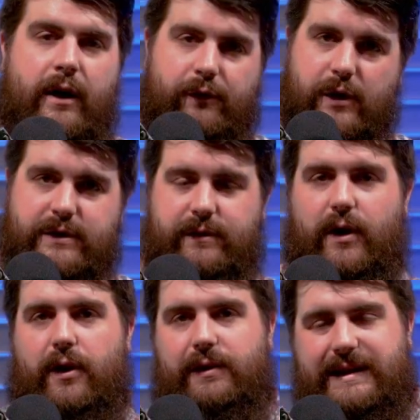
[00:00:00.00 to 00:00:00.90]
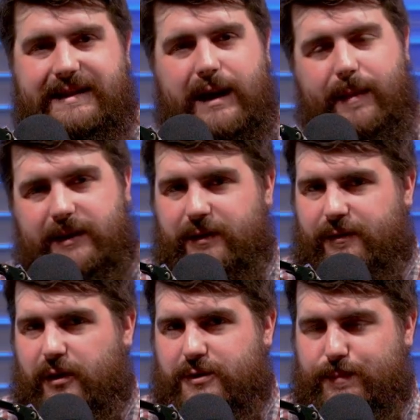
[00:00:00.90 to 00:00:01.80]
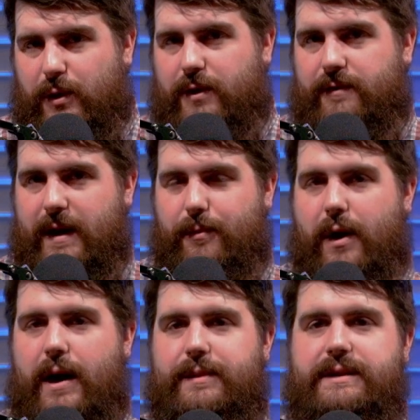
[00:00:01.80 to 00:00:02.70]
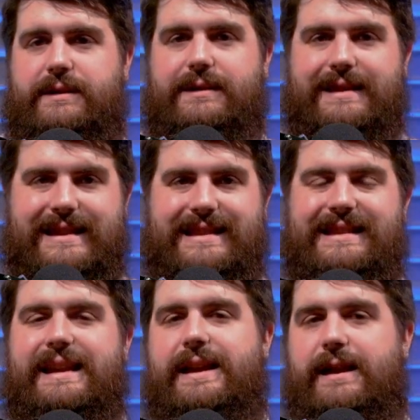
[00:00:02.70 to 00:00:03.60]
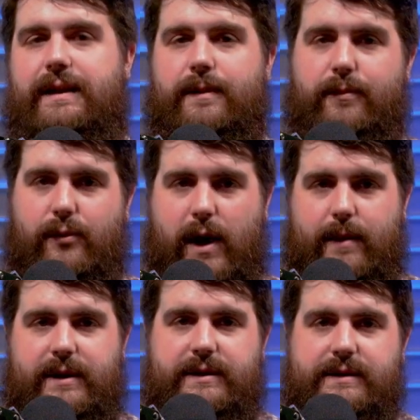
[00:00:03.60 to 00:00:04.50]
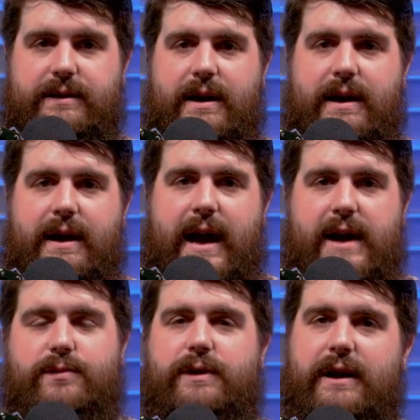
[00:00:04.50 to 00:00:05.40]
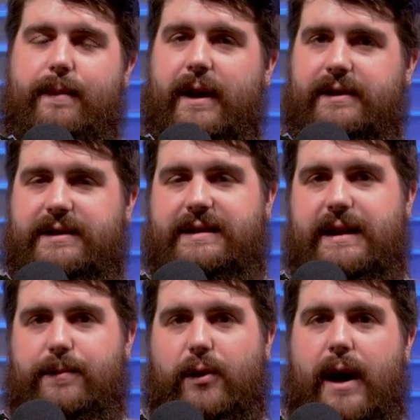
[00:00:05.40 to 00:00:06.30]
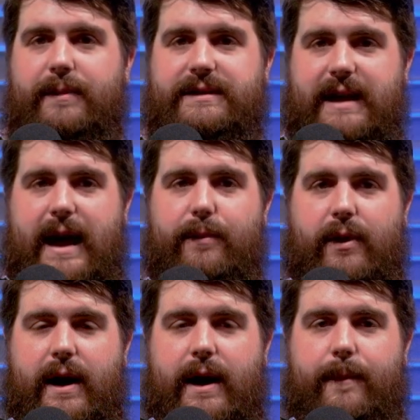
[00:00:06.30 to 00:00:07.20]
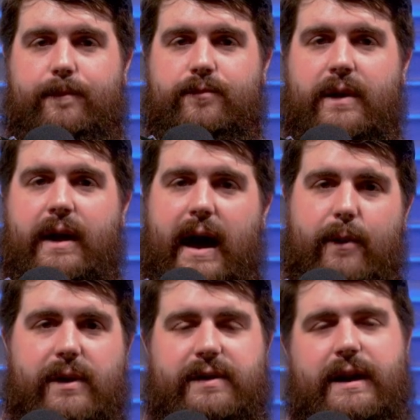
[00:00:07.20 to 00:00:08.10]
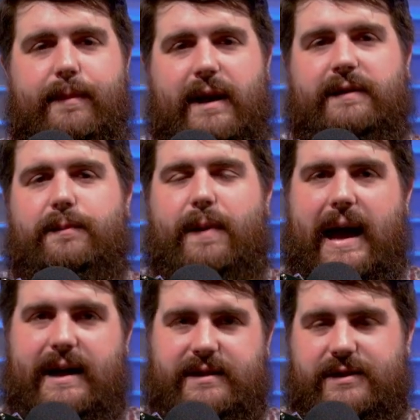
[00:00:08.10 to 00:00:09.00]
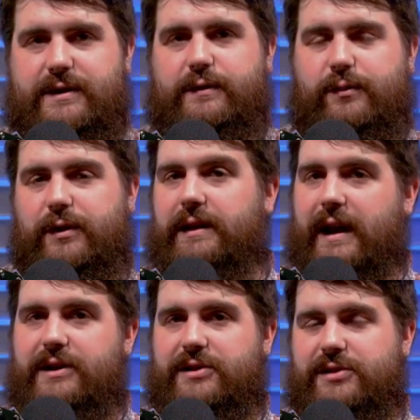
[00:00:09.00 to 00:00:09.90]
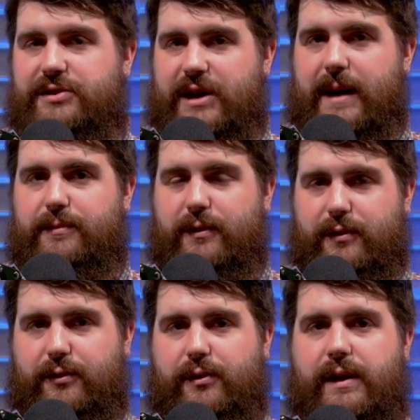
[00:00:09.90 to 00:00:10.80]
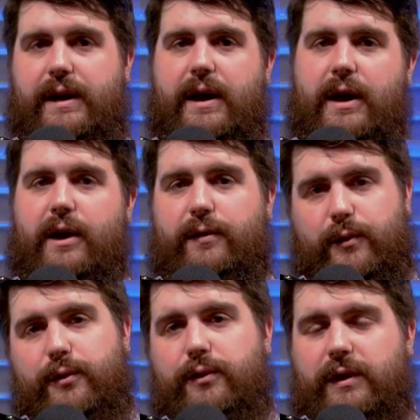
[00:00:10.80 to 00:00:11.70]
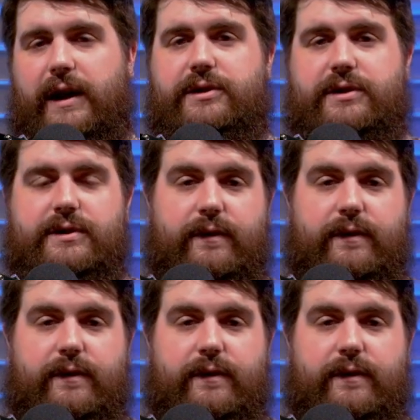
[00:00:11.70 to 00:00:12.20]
First of all, let's think about the first part of that promise, the seed promise. As we think about the seed promise to Abraham, and we think about some passages from Galatians chapter 3 through Galatians